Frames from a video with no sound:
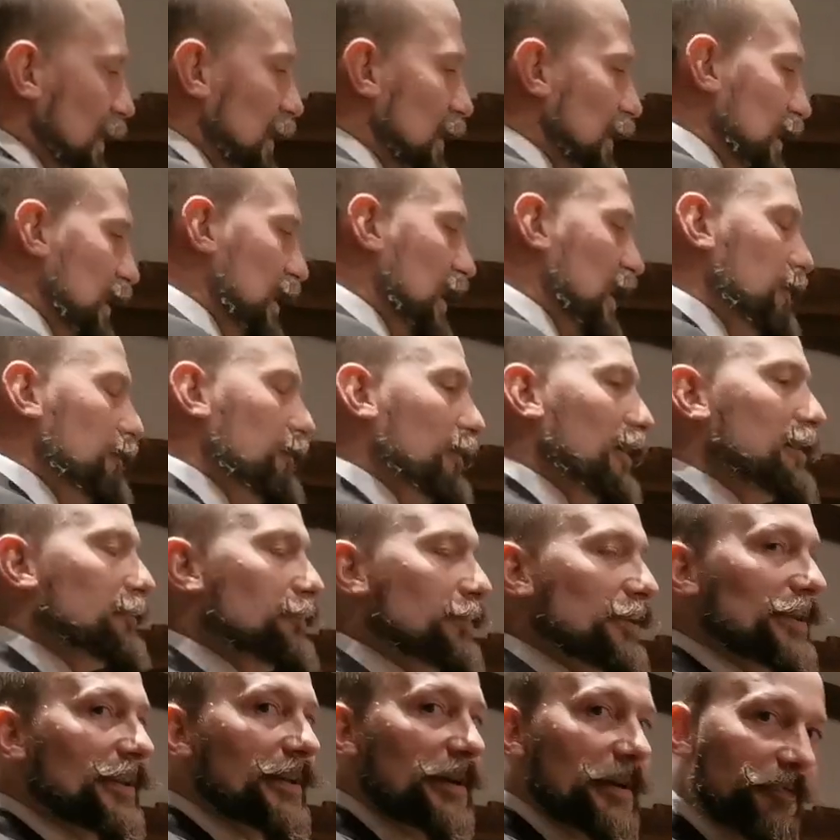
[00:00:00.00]
I
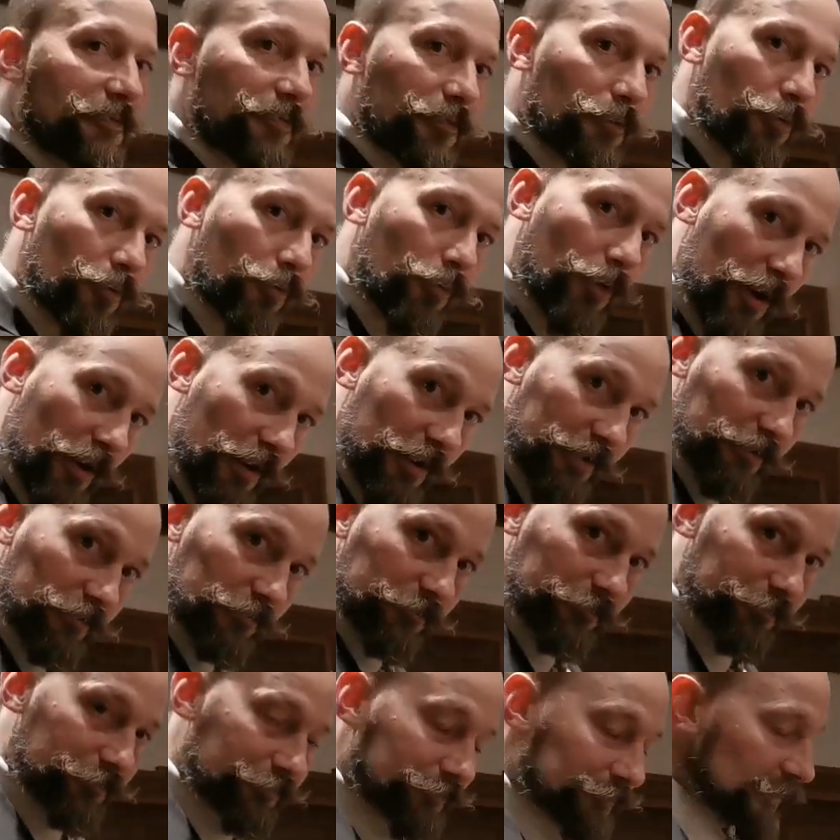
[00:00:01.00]
might be there for a
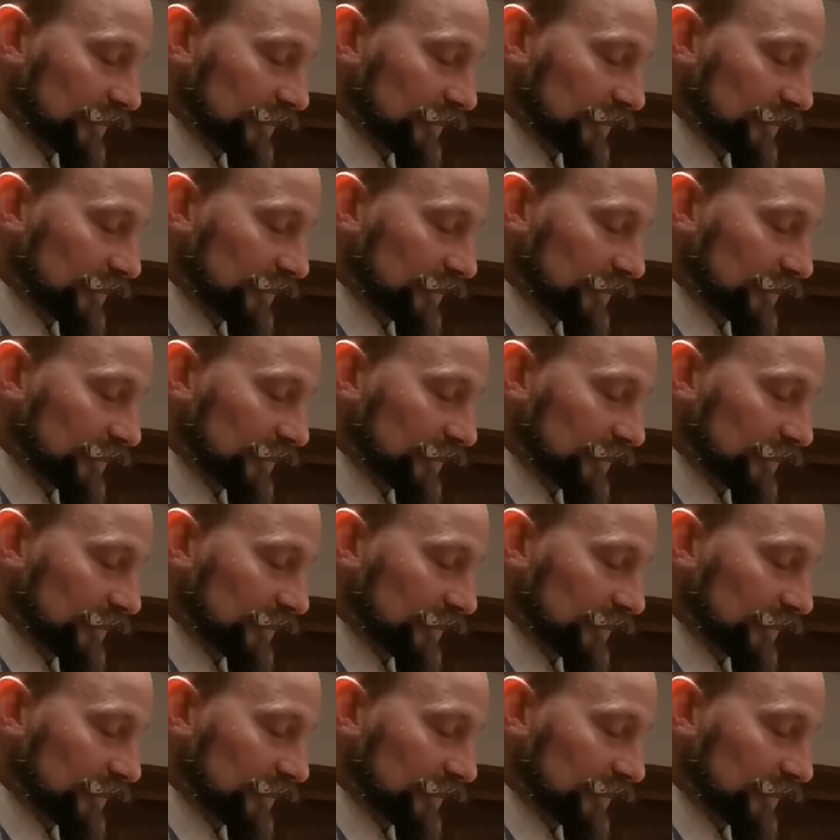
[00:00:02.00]
while.